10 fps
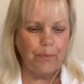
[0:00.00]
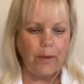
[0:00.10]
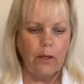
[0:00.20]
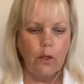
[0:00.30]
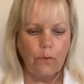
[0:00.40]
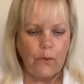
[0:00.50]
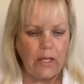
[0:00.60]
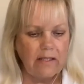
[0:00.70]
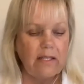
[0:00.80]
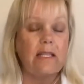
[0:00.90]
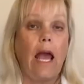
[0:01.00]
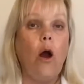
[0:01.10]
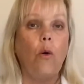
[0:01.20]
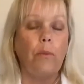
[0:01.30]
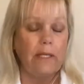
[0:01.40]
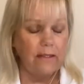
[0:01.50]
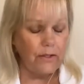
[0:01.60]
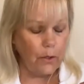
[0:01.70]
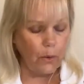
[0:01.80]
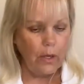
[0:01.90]
you know, for the scalp. And
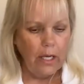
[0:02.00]
so,